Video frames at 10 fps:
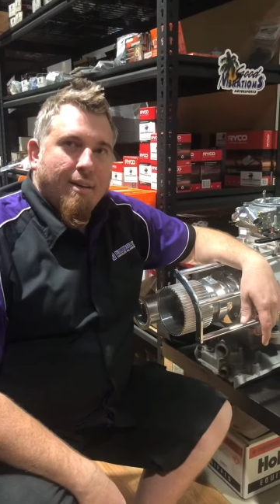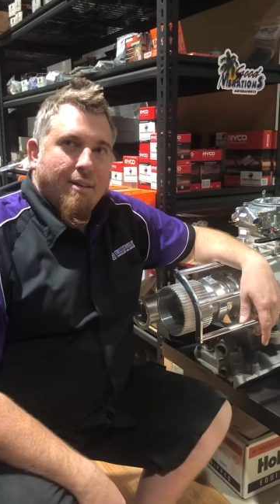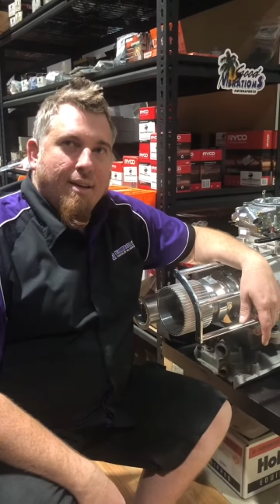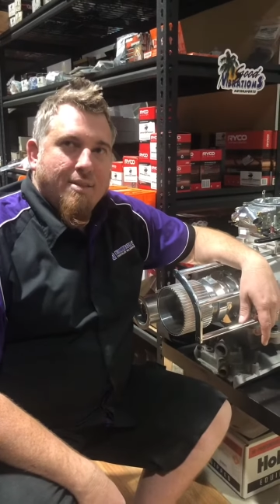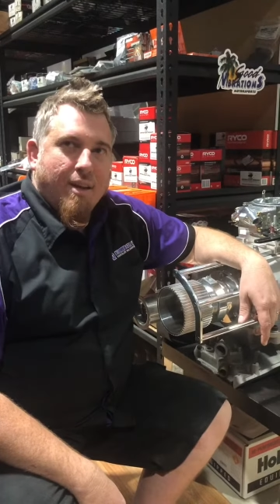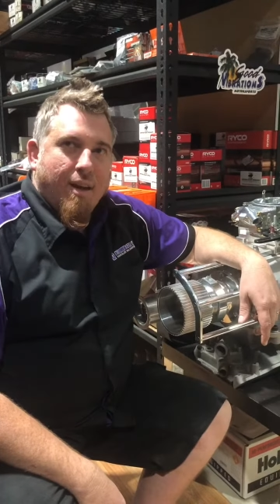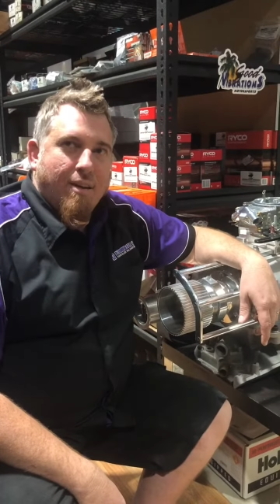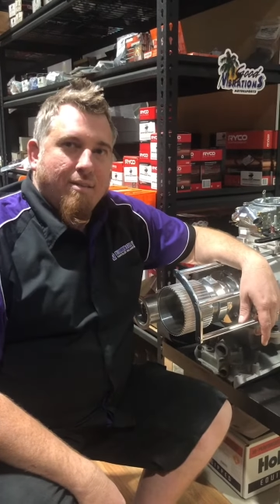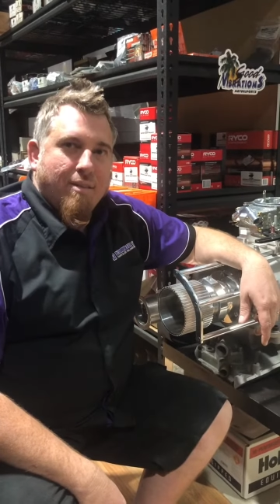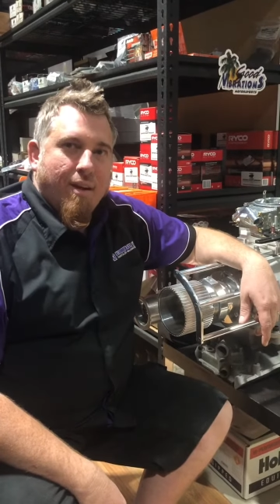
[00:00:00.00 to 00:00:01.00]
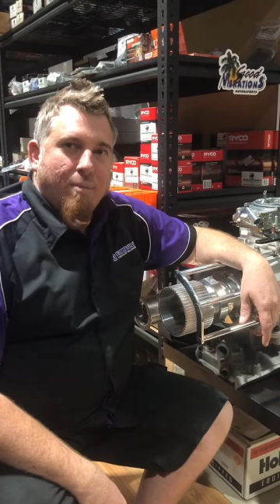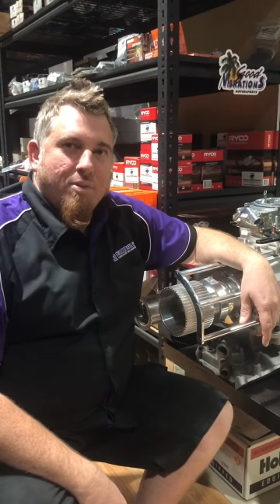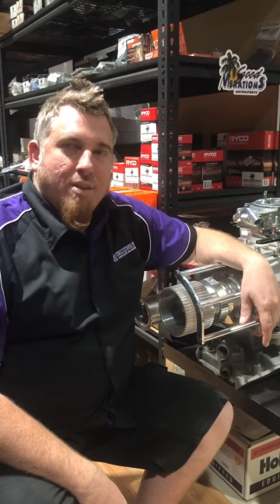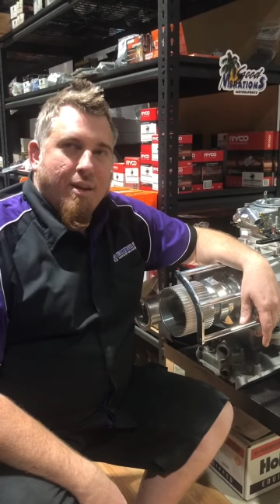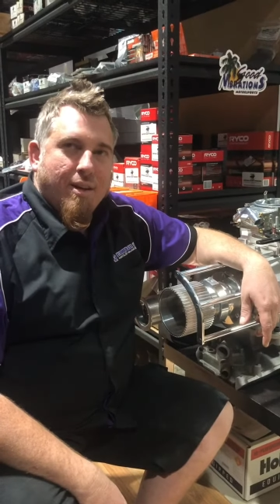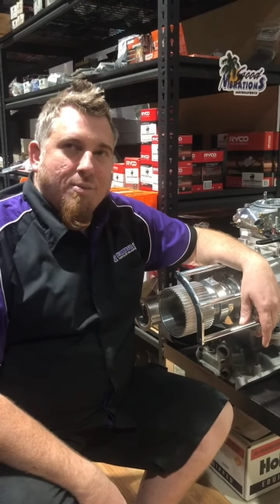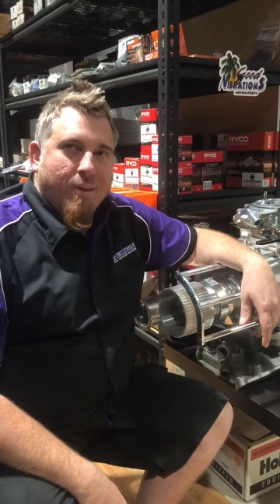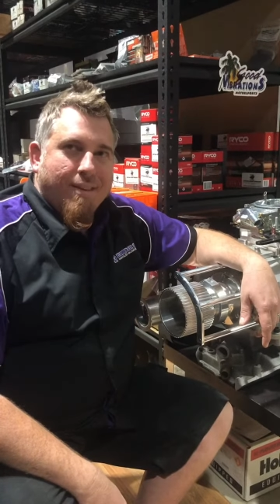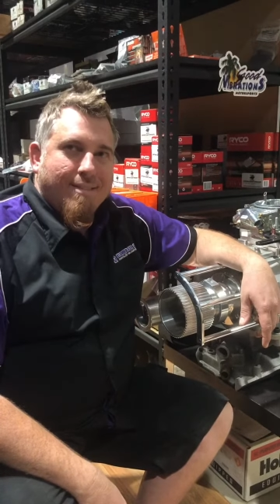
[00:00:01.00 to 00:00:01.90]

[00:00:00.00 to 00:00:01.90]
Thanks again, and we'll see you next week.